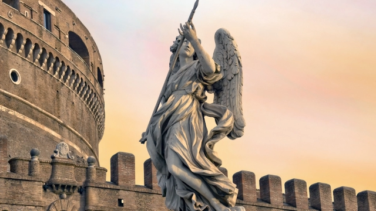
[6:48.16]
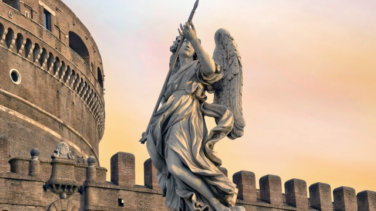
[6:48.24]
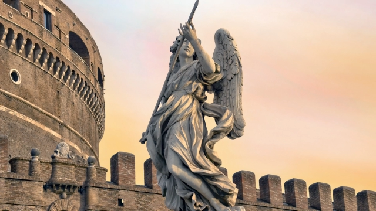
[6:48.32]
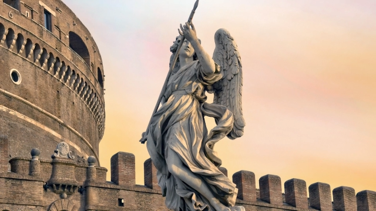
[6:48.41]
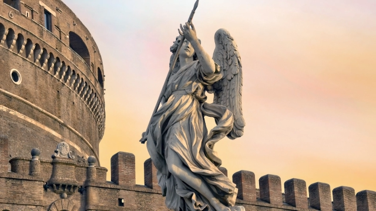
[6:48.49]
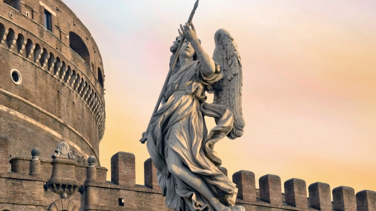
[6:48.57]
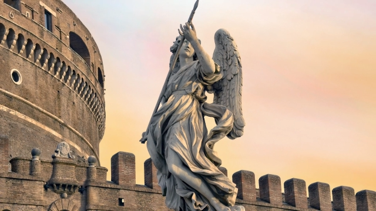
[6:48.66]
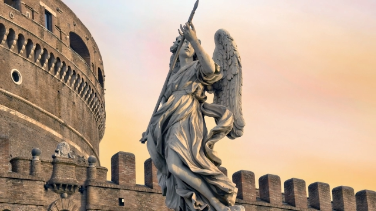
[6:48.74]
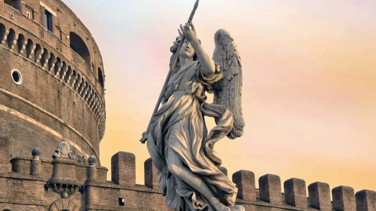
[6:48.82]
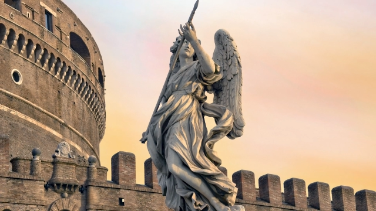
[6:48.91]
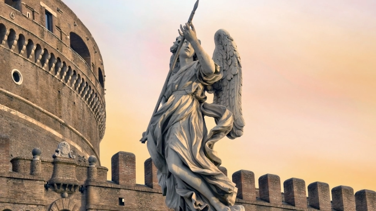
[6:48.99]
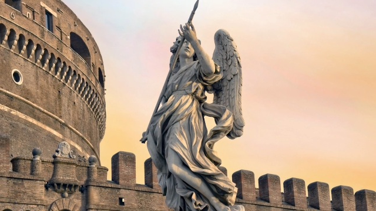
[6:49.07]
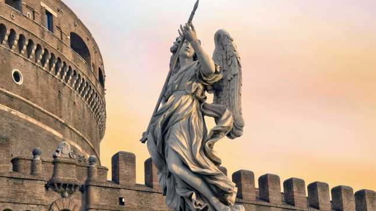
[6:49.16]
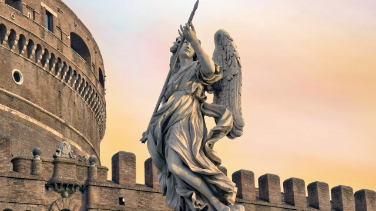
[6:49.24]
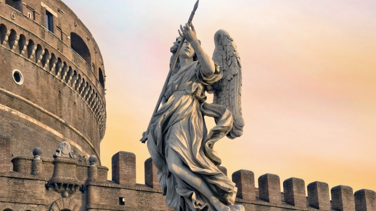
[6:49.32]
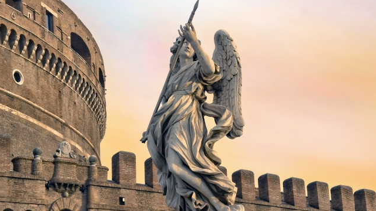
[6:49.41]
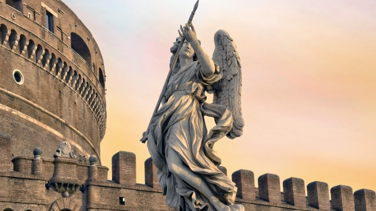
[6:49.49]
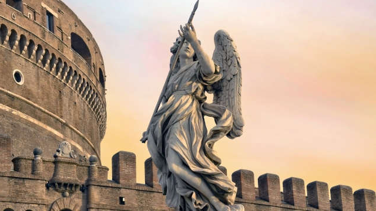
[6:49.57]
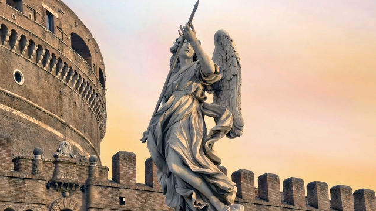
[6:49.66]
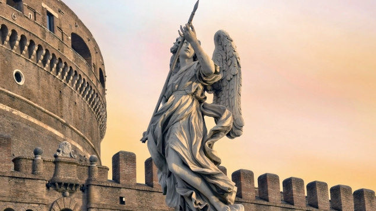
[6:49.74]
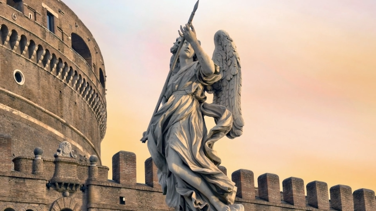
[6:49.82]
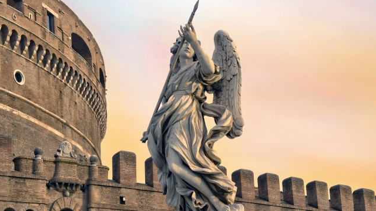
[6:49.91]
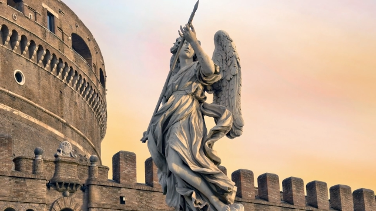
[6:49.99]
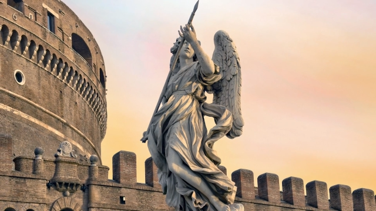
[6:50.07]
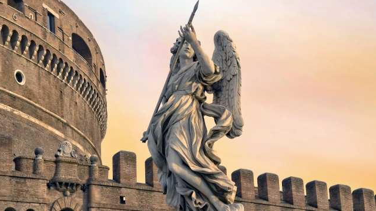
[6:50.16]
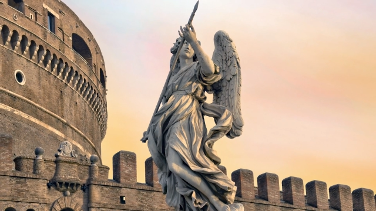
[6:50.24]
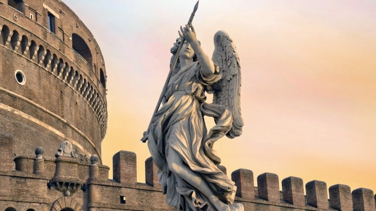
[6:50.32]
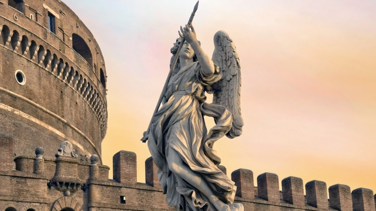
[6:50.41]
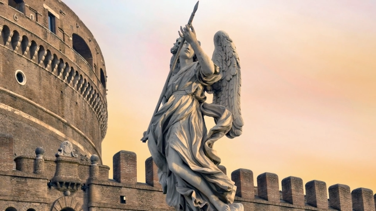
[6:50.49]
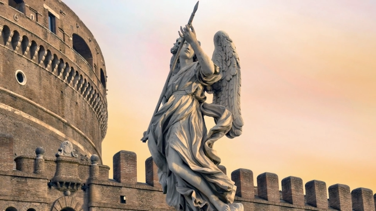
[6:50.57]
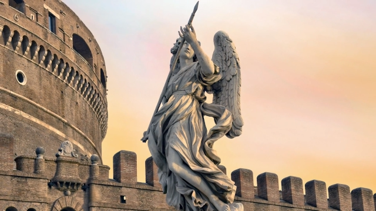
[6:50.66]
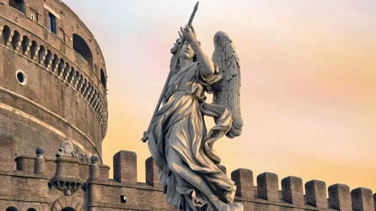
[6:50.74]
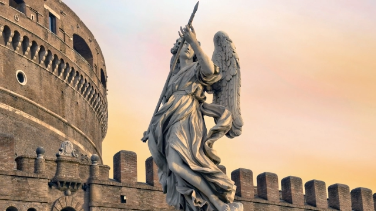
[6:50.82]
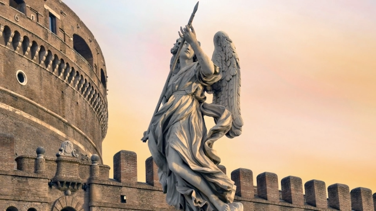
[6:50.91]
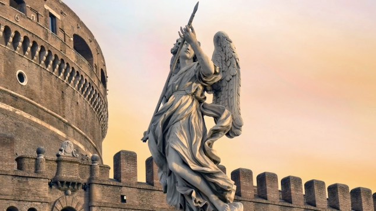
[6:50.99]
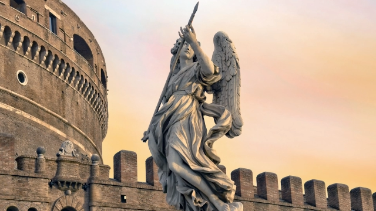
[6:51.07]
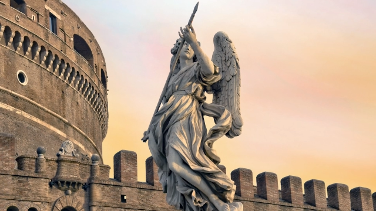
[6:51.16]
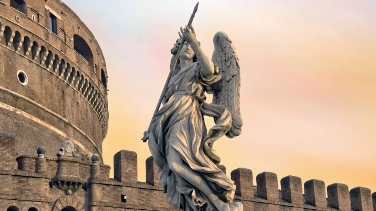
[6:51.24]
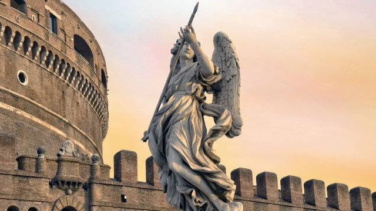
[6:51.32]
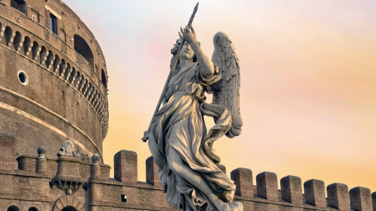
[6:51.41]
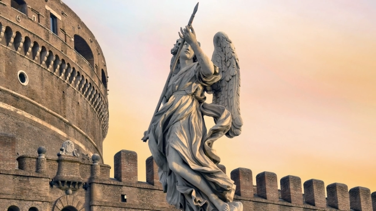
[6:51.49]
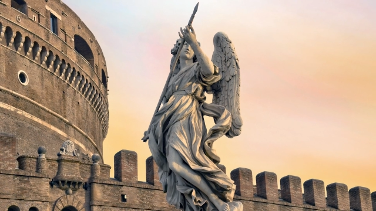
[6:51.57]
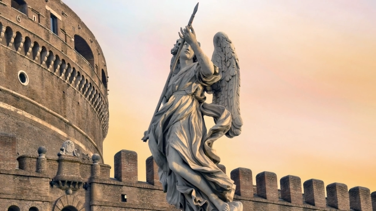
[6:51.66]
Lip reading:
Nobody's mouth can be seen.